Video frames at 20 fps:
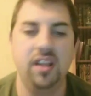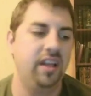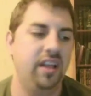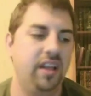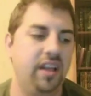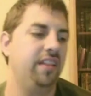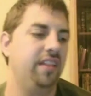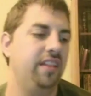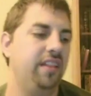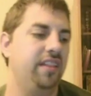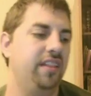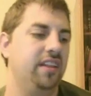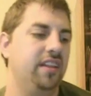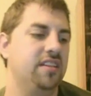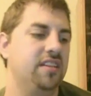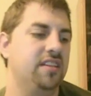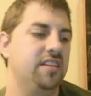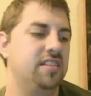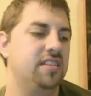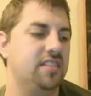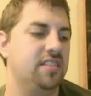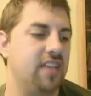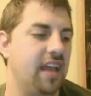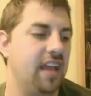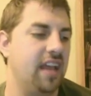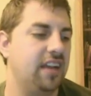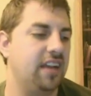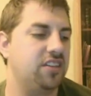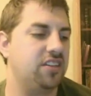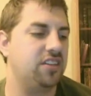And this is
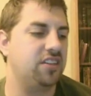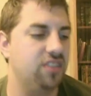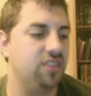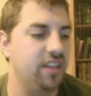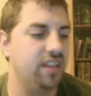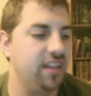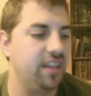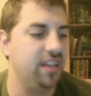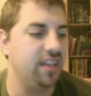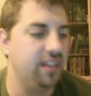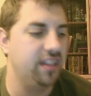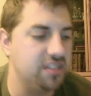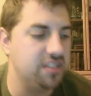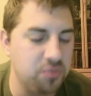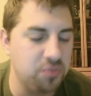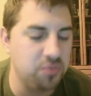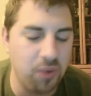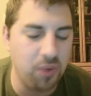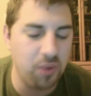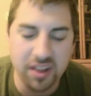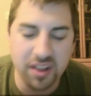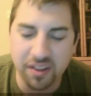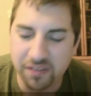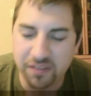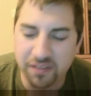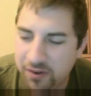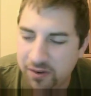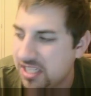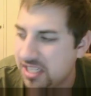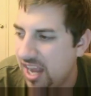one of the first
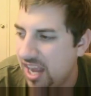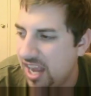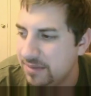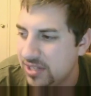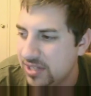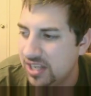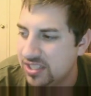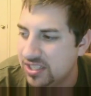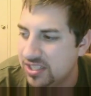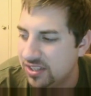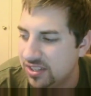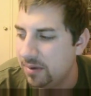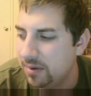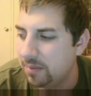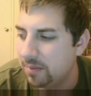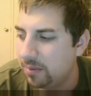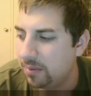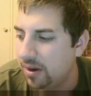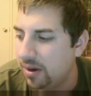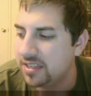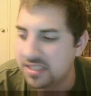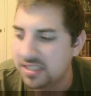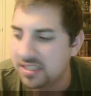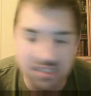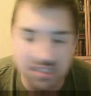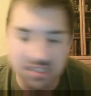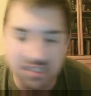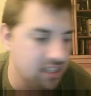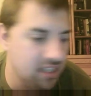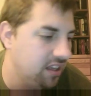times on Celebrity
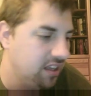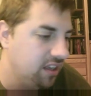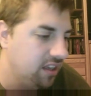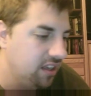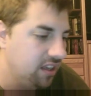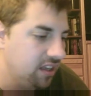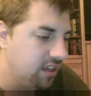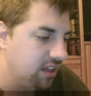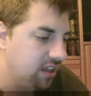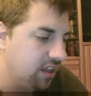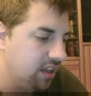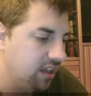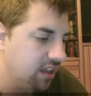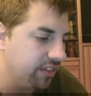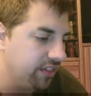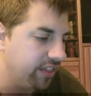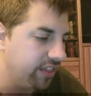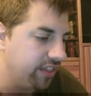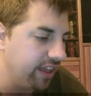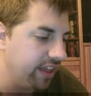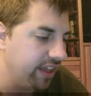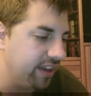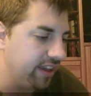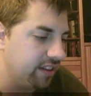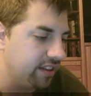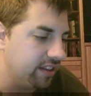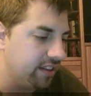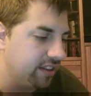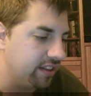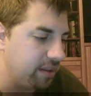Apprentice that the
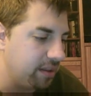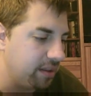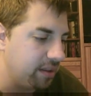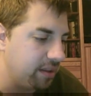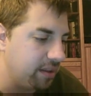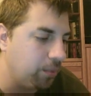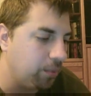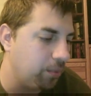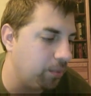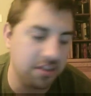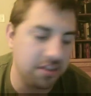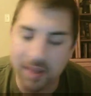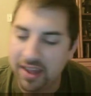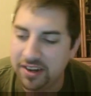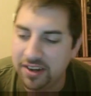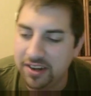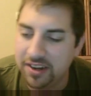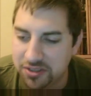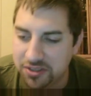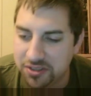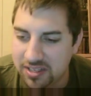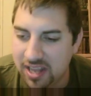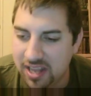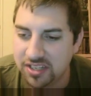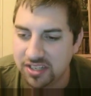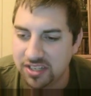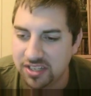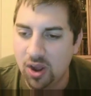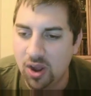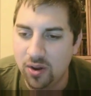project manager has actually
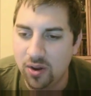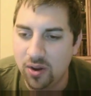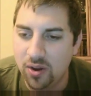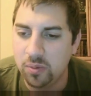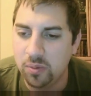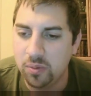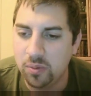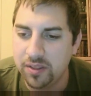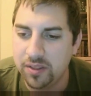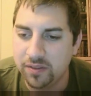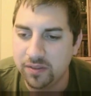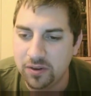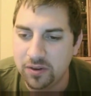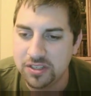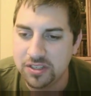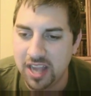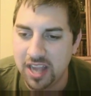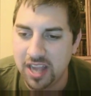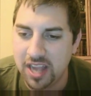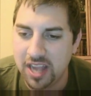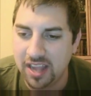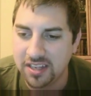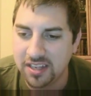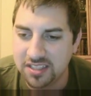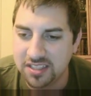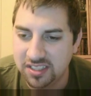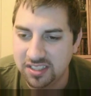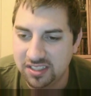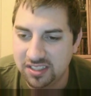gone home on the first task.